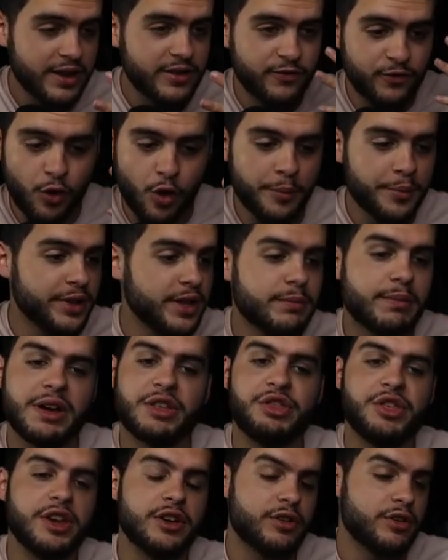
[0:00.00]
formula, my
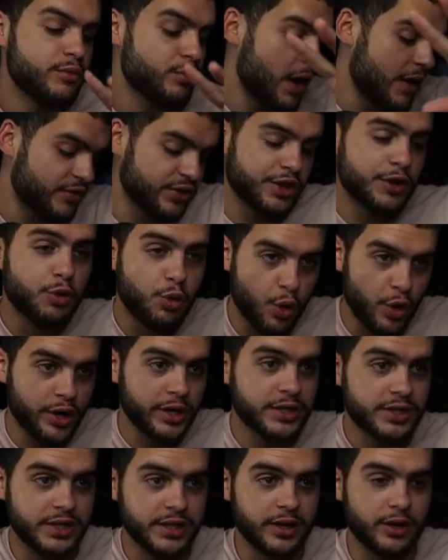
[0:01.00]
theorem, everything
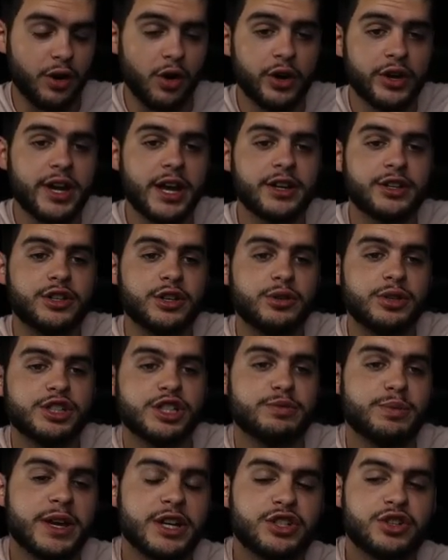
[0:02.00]
works here. All you got to do is
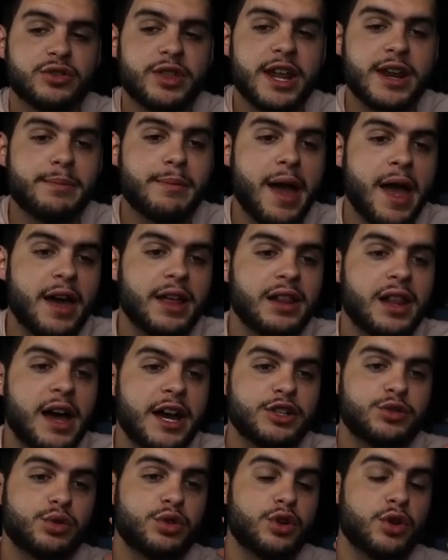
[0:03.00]
just make sure that it
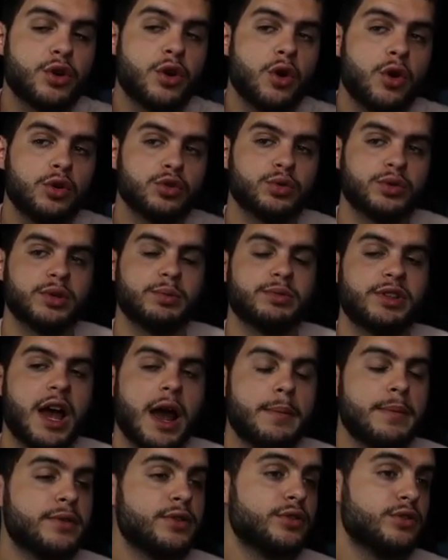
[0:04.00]
aligns with your goals when the
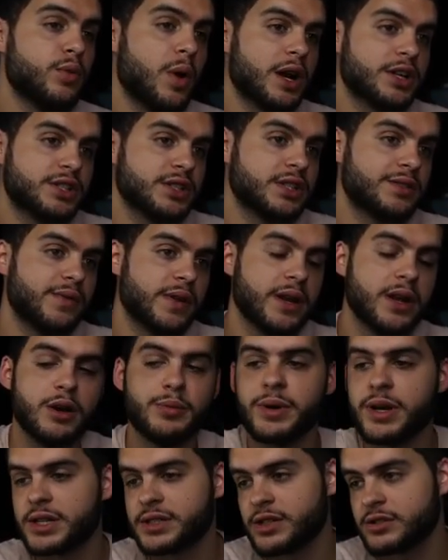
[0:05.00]
time that you're watching this video
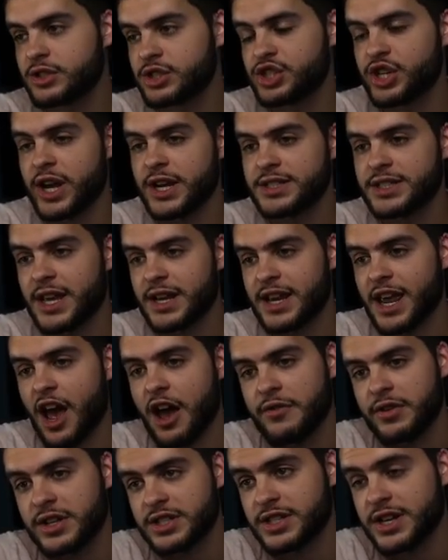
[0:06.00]
because there's a chance that
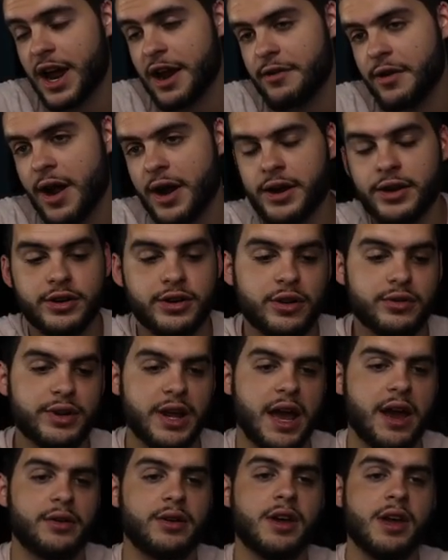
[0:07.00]
Calvin could skyrocket or go
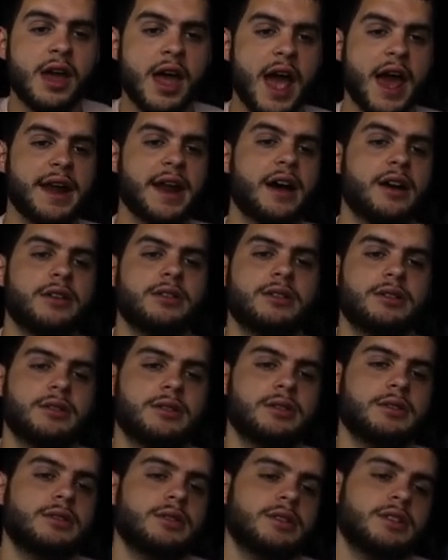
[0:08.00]
down. And now,
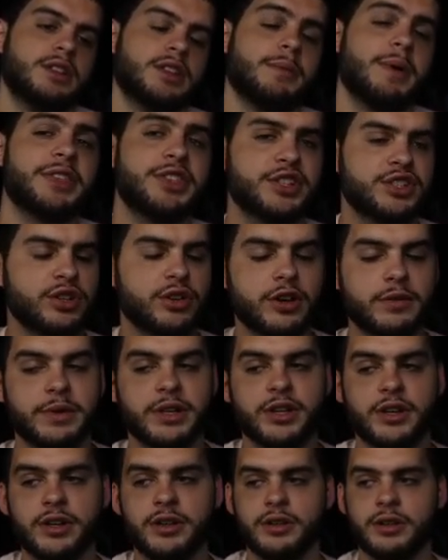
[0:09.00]
the method's still going to be
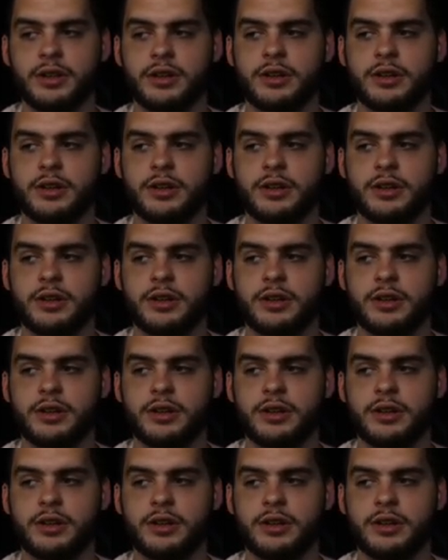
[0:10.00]
good.